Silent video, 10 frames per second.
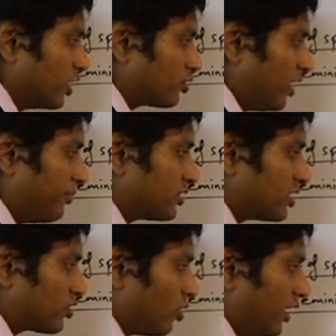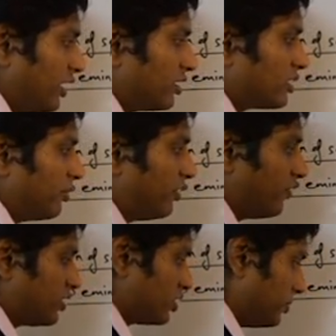So I am just drawing the
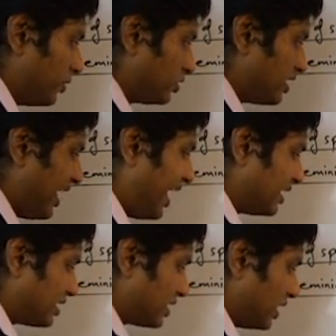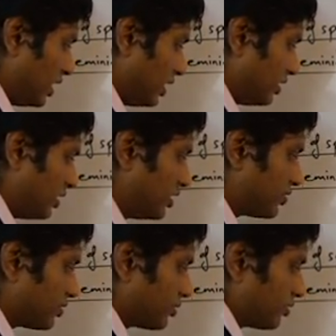seminiferous tubules as these